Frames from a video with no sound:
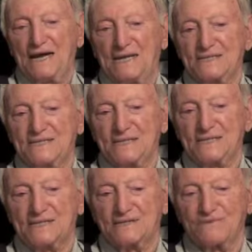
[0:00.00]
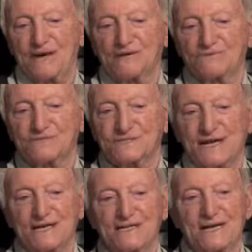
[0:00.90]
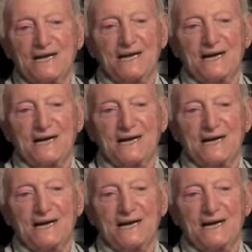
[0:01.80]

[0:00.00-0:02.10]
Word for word: And uh, the mayor was saying,